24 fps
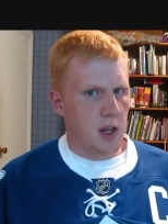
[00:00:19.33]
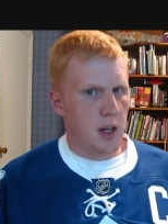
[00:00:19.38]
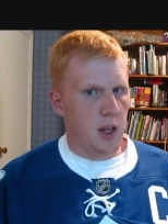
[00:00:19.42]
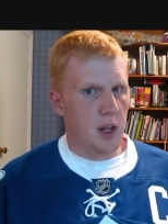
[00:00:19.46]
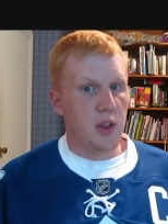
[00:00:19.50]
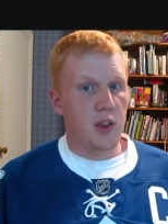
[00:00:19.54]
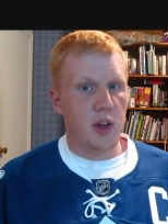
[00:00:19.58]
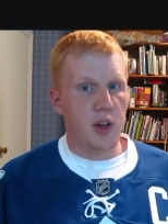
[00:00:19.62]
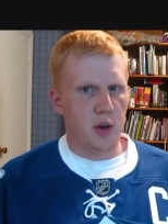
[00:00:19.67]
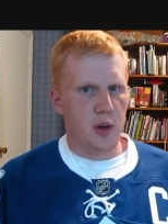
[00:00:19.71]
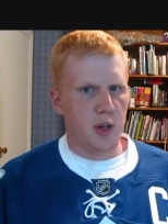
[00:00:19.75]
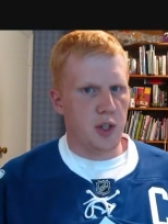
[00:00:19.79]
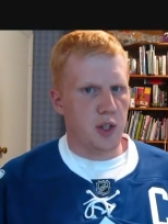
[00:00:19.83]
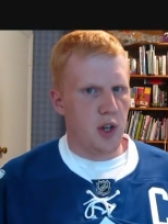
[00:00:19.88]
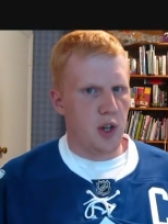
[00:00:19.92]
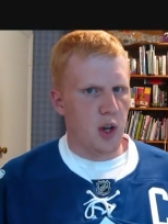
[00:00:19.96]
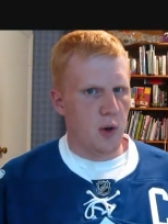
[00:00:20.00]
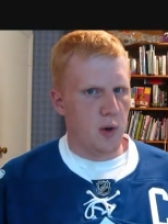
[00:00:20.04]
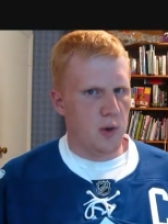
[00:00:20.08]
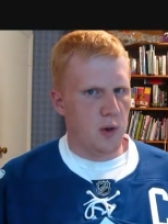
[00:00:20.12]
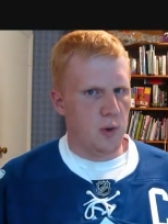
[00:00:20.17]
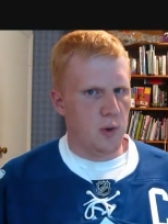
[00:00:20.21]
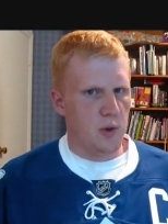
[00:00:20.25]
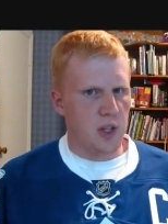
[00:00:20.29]
there is no
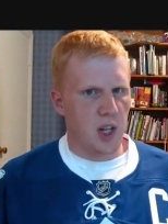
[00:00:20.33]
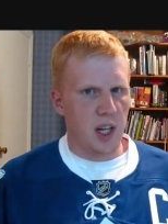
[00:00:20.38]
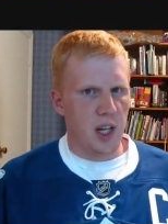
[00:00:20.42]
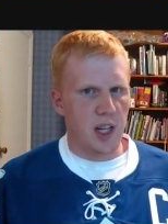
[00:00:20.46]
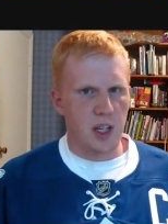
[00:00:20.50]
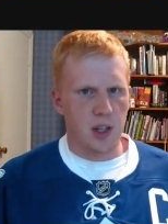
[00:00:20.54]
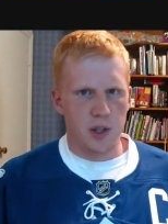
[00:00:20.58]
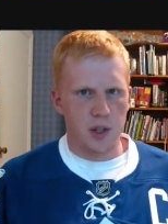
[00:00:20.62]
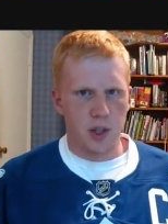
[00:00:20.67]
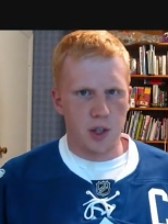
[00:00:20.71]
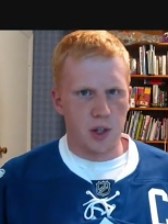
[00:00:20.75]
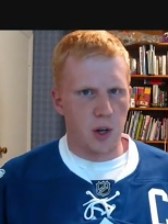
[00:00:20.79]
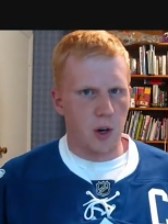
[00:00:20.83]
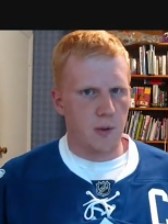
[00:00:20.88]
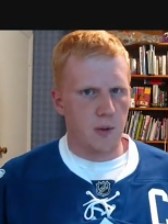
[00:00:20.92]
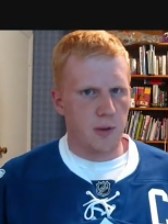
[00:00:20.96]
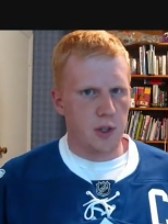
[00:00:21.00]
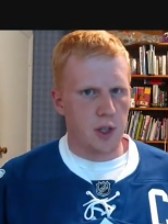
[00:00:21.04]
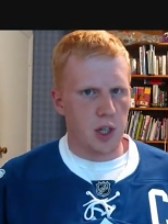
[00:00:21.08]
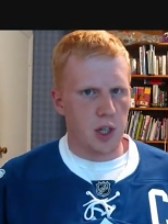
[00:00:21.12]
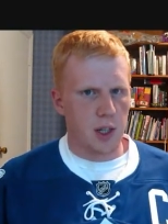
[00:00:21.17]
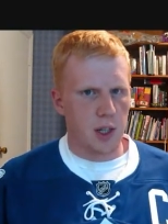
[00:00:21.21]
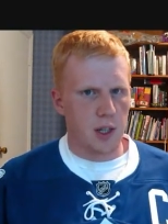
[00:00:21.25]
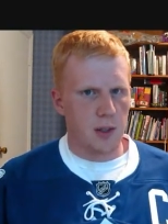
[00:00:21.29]
news on Ilya
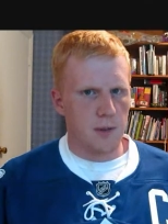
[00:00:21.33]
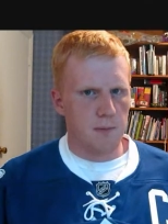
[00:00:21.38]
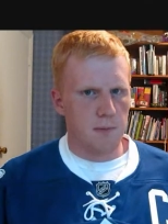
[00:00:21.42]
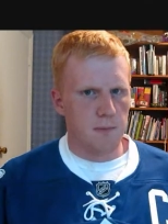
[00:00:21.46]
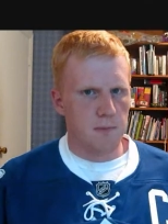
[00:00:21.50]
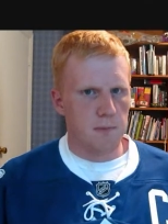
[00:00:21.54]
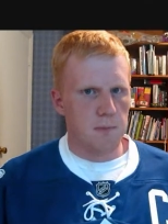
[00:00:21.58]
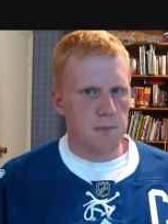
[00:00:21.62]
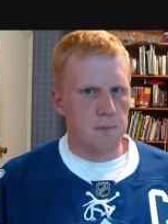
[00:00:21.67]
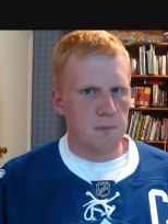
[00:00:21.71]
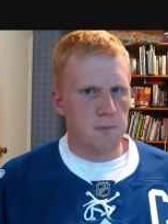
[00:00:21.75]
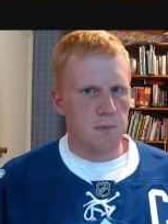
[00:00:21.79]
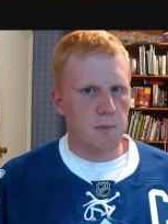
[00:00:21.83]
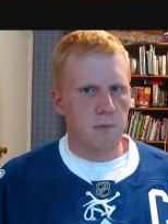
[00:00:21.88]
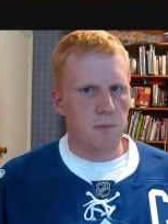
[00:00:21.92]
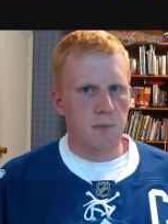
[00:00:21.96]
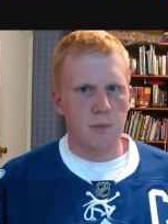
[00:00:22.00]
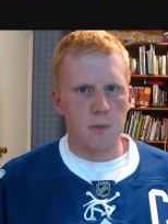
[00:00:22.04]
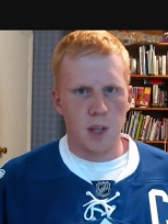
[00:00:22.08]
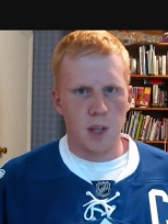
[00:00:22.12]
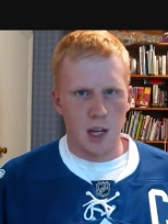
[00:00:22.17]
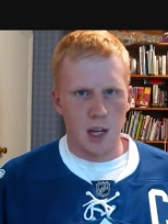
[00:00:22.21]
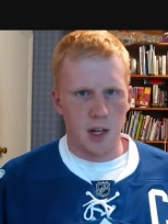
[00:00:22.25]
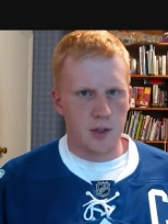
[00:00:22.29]
Kovalchuk.
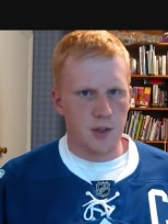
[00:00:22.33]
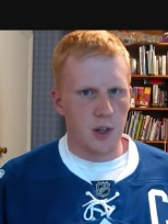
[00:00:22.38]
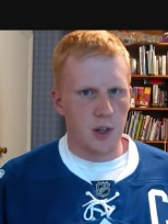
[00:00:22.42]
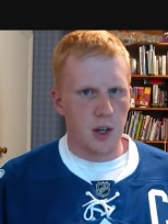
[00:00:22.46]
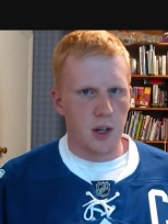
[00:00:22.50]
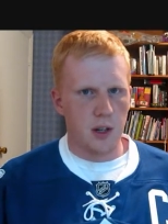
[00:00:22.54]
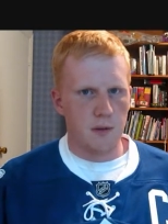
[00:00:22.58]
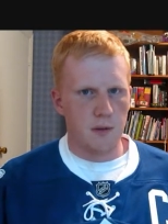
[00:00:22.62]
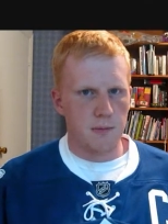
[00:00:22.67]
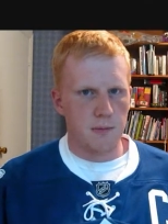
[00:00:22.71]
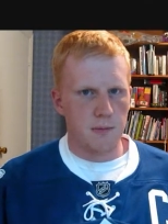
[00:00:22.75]
That is all.